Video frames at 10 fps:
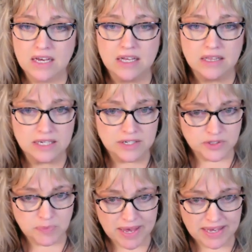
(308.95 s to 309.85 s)
clear
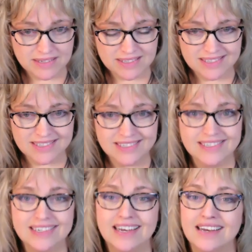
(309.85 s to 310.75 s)
space,
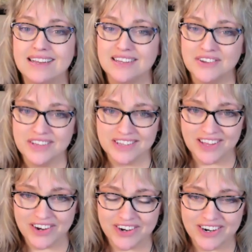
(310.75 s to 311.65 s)
clear the
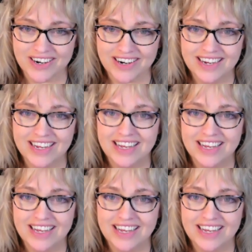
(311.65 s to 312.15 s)
clutter,